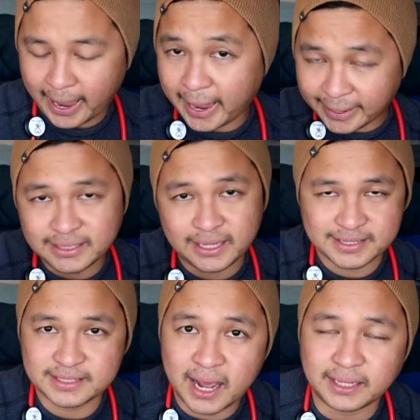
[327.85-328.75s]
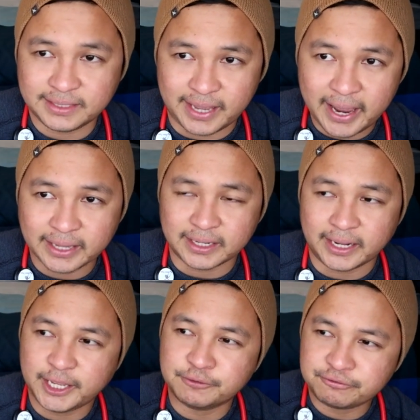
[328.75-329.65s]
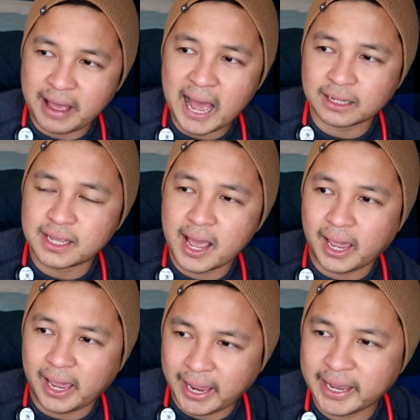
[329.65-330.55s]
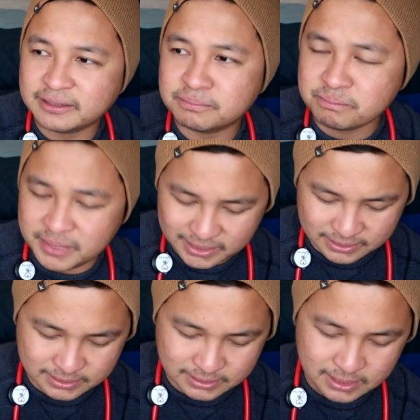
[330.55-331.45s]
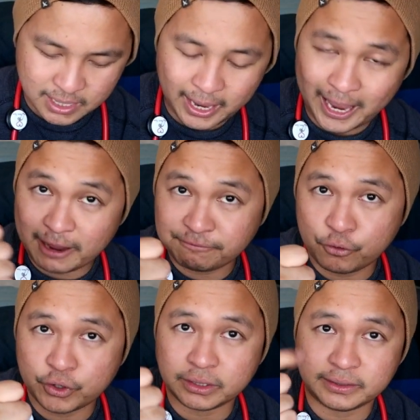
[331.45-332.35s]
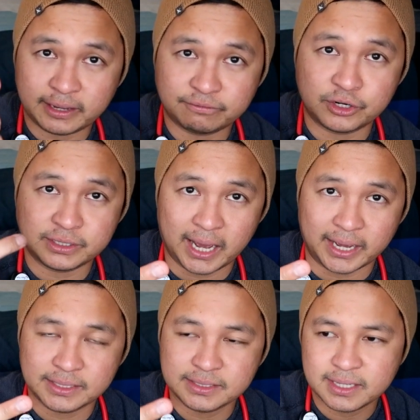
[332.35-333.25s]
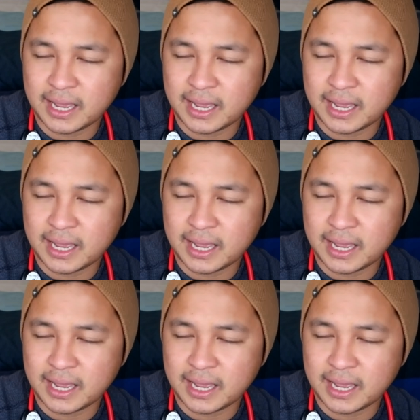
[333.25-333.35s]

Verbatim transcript: End is not the end. In fact, end means effort never dies.